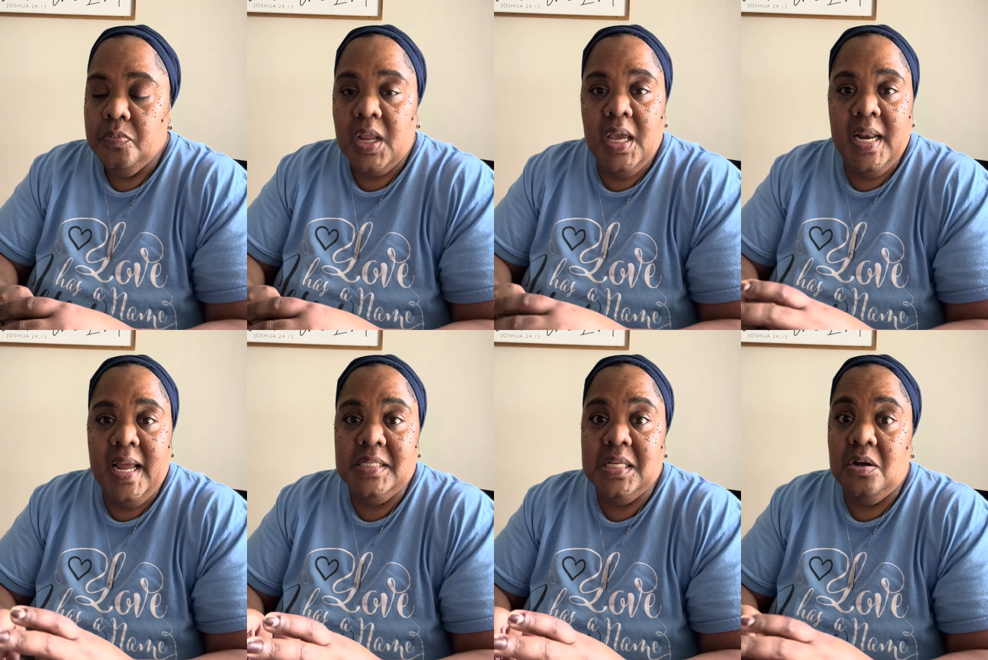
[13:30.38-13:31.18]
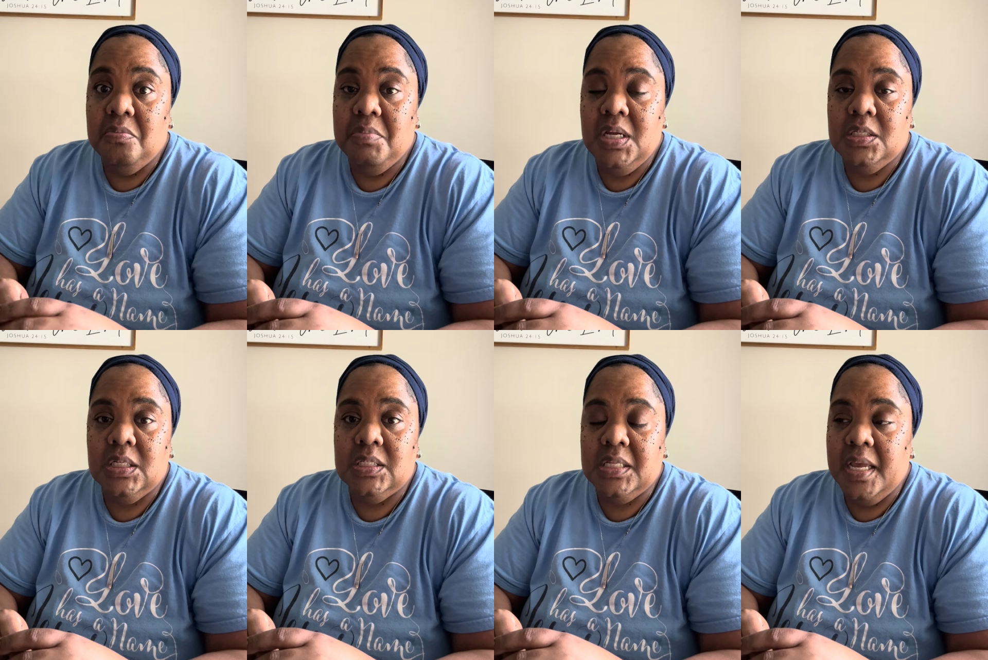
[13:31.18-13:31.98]
It has helped me
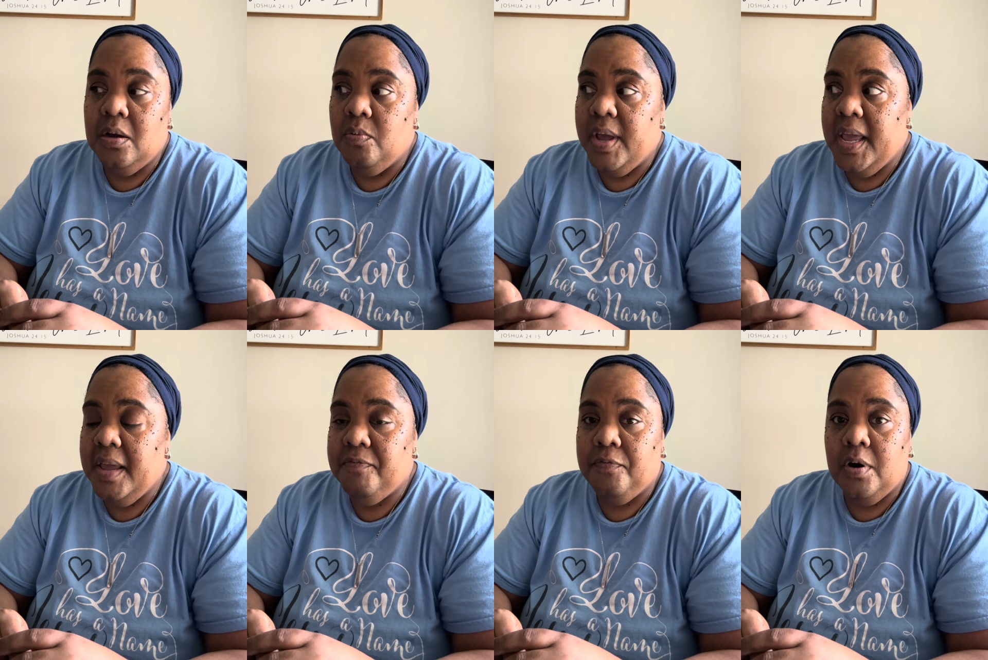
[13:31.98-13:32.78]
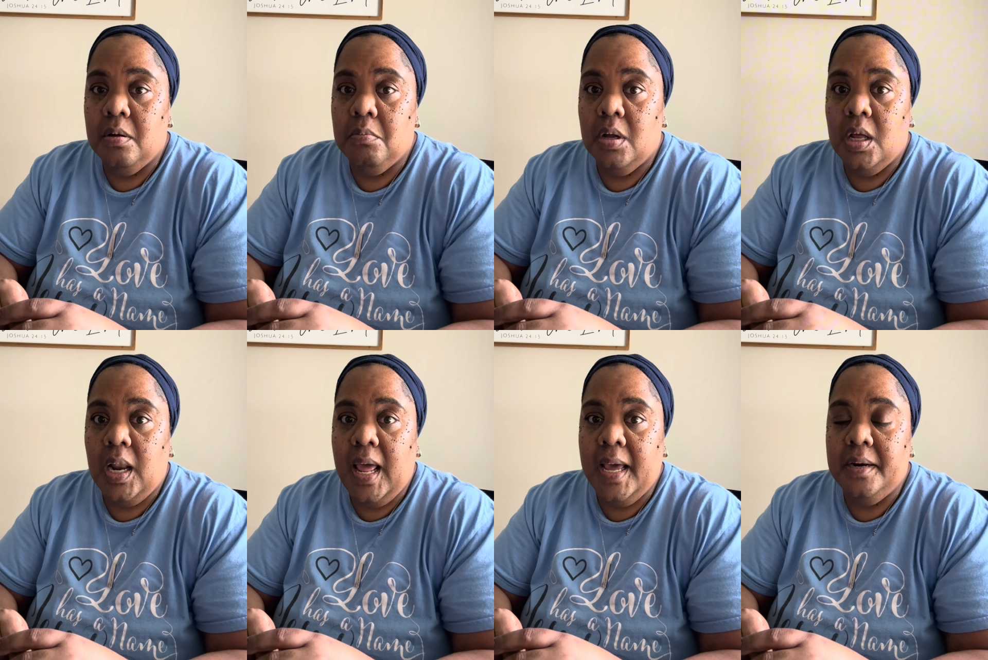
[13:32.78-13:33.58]
to stay away from a
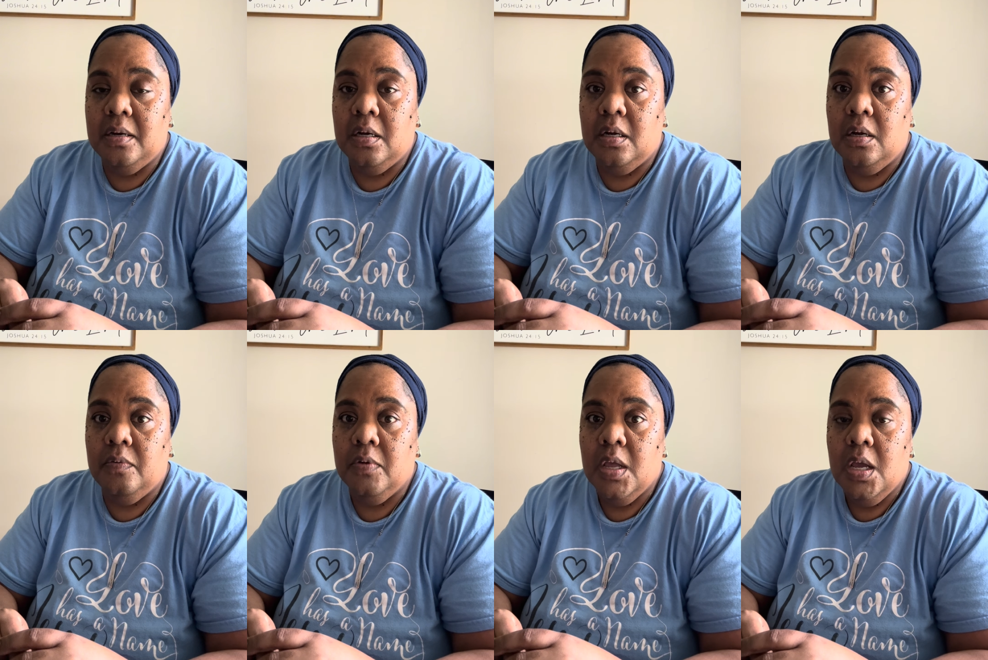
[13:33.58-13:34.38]
lot of